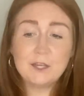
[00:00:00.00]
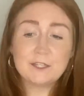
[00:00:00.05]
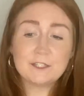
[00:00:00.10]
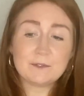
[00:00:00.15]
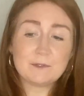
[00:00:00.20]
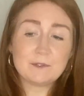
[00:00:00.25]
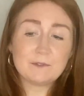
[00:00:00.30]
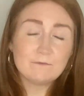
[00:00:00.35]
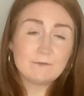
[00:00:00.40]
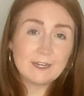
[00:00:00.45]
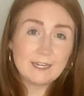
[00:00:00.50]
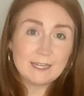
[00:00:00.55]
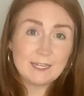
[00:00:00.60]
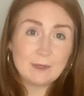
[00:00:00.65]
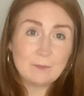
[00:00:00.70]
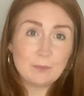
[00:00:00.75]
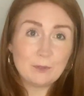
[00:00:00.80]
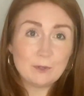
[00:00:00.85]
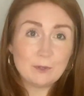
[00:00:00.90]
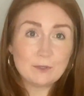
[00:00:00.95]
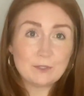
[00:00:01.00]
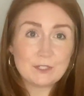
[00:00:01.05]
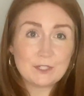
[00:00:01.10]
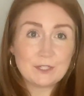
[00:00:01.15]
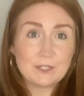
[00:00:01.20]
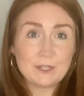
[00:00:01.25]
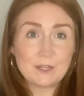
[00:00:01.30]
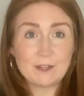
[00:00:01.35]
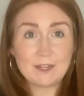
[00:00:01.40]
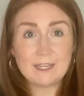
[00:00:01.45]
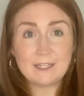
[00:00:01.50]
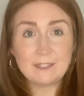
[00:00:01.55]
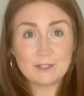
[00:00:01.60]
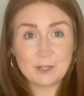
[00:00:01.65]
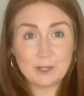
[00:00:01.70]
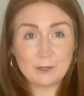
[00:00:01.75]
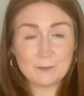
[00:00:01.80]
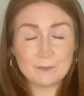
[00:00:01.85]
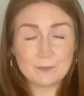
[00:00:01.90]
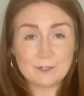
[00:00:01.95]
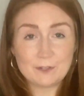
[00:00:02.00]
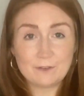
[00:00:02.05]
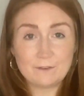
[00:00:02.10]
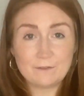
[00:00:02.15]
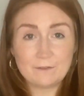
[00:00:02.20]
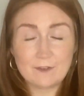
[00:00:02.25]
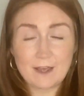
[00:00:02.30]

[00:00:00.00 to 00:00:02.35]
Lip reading: So it's really important in terms of